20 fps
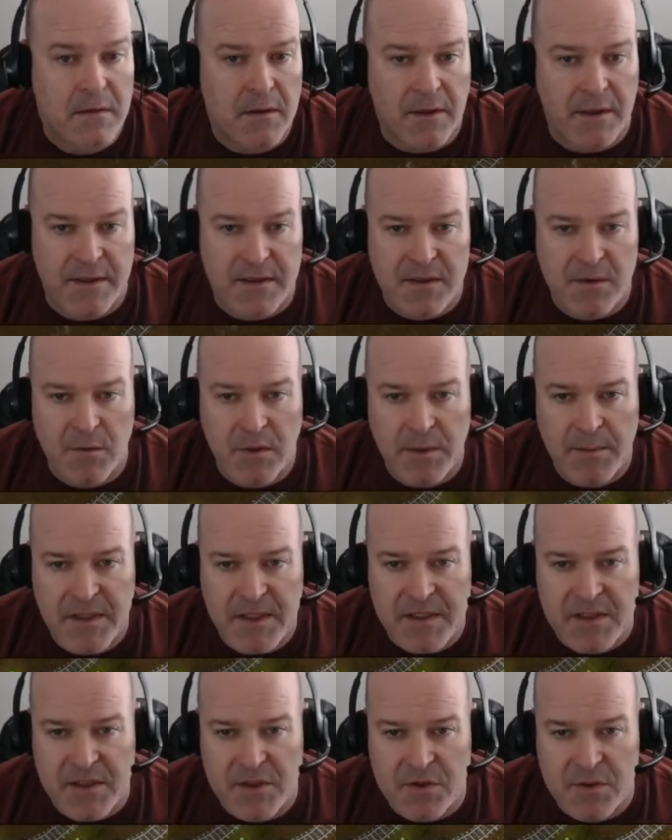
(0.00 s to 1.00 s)
Alright, so what I'm
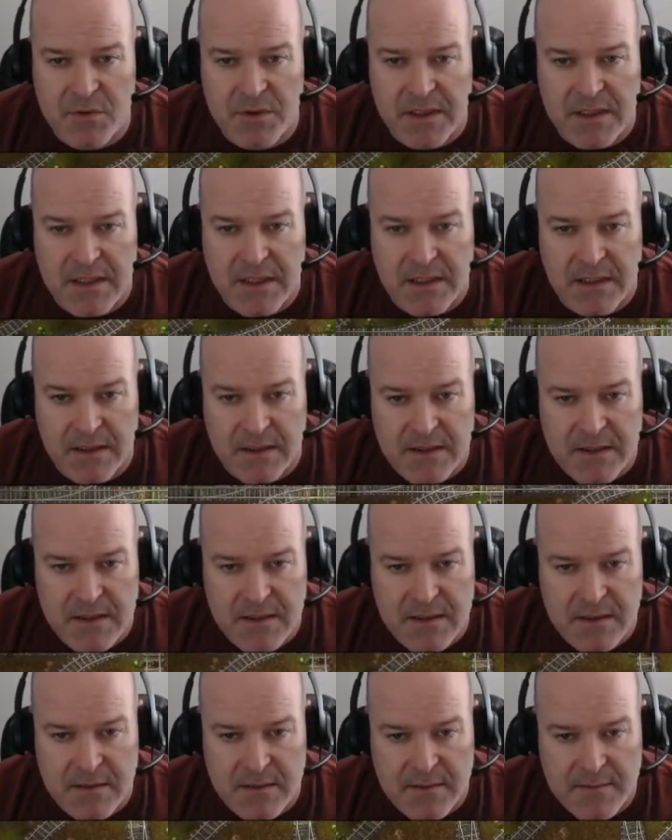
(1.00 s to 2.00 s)
going to do with
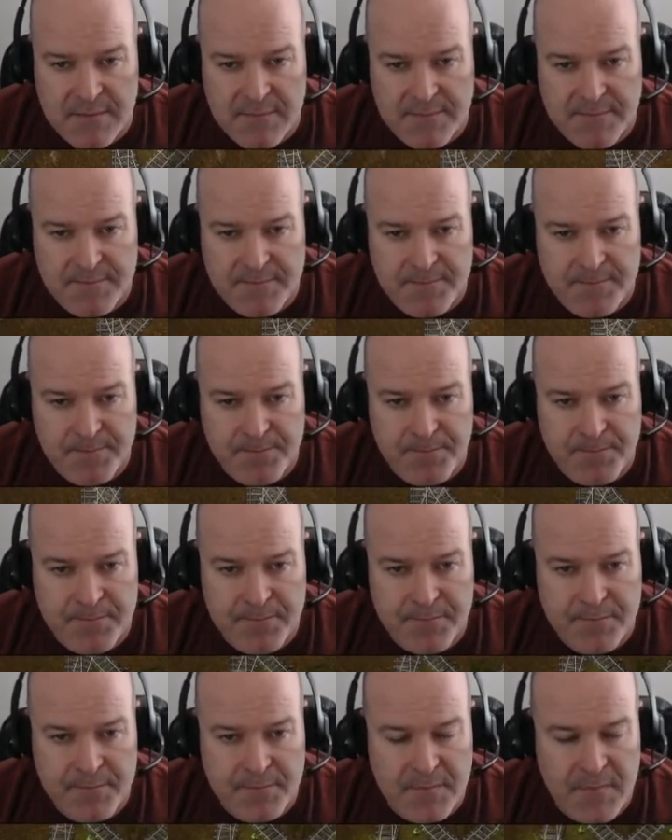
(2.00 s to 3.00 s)
this...
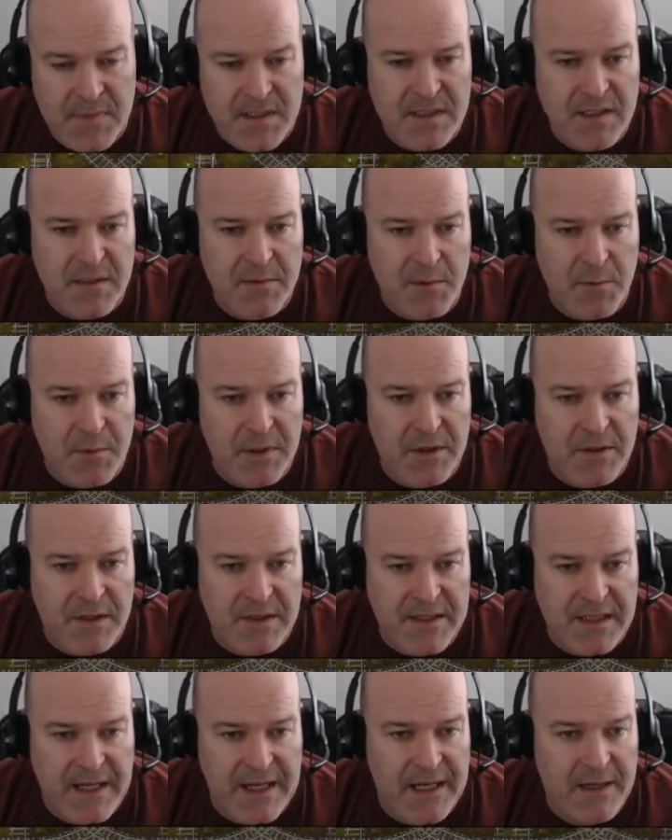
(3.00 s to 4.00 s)
This is going to be weird
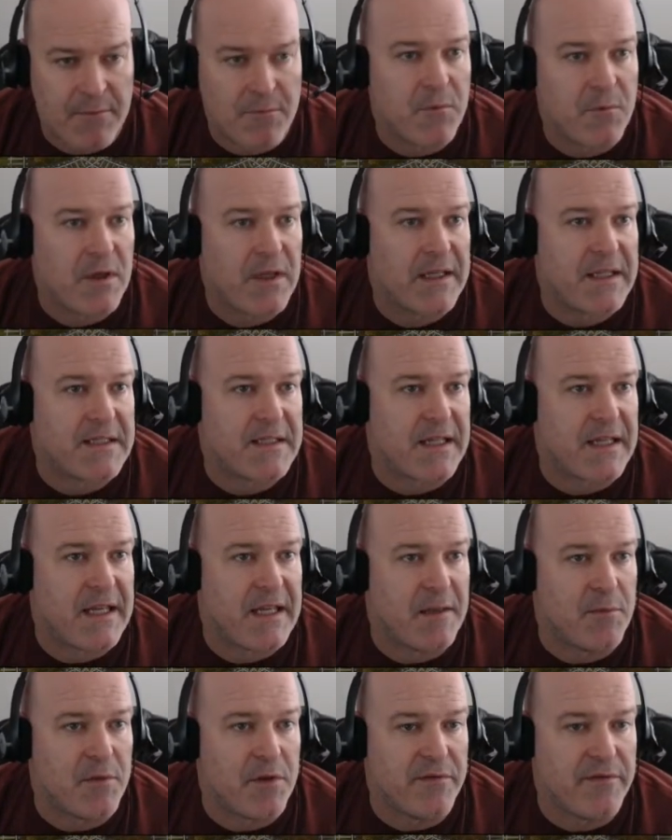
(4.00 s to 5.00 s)
because I can't... Well, I guess I
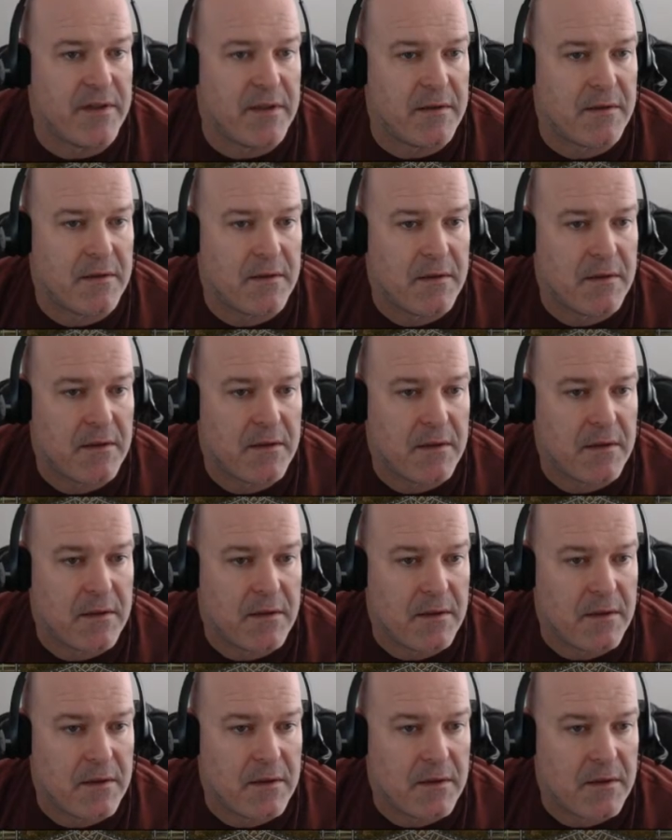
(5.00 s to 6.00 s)
can move it.
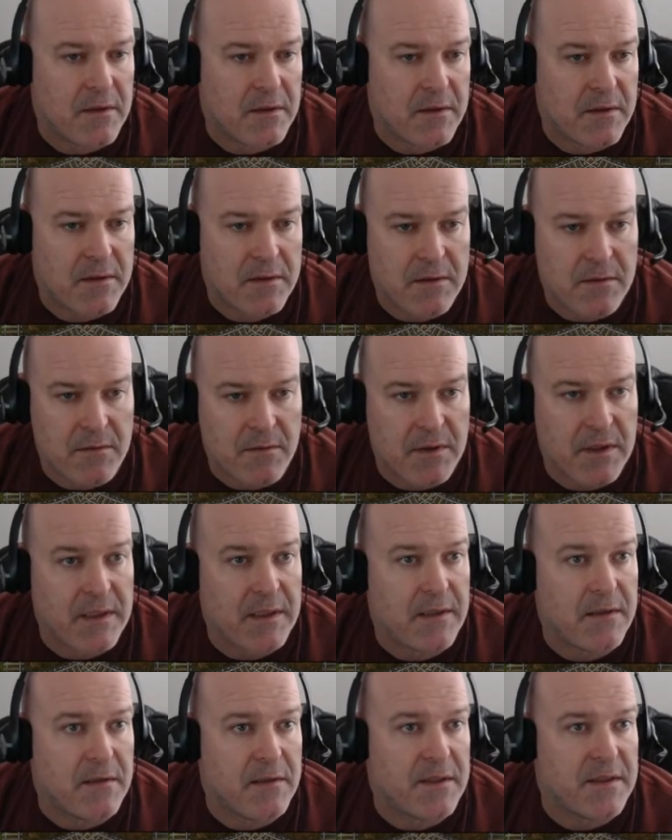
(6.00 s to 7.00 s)

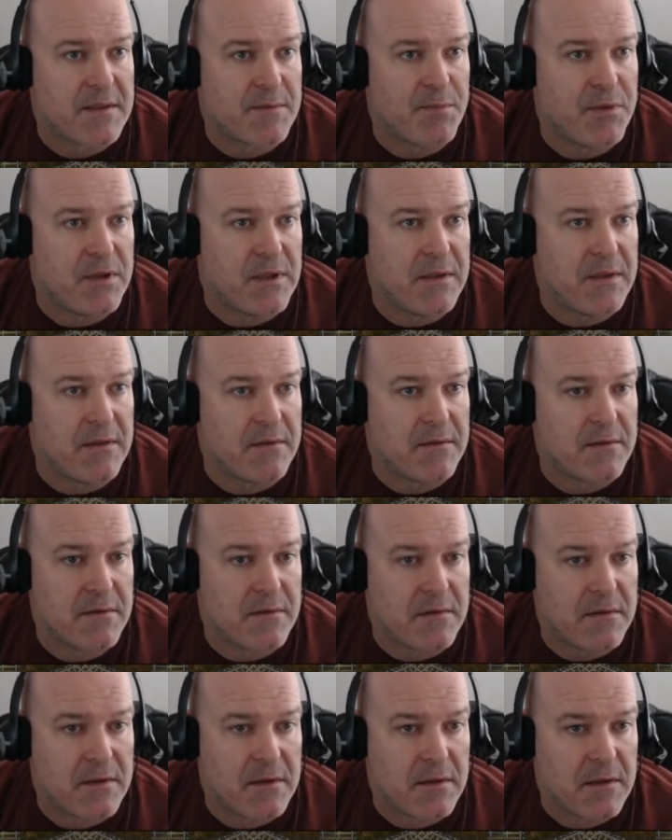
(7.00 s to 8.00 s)
Right? Let's put
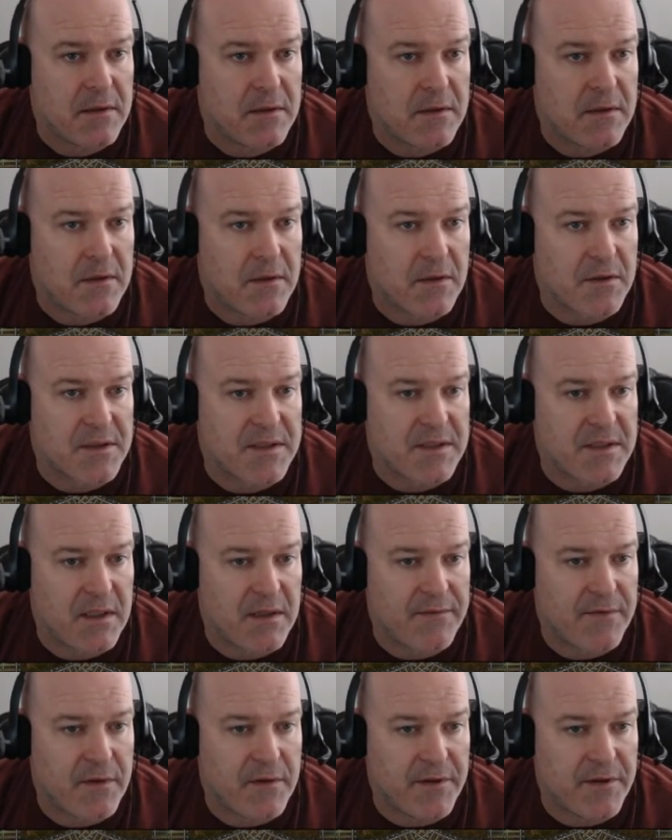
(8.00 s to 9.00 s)
our
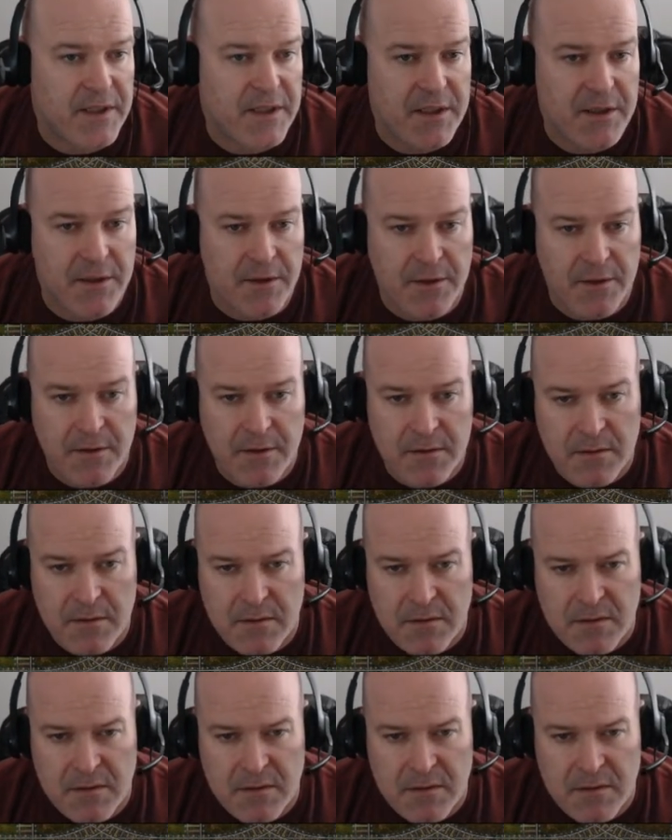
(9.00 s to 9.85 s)
stuff over here.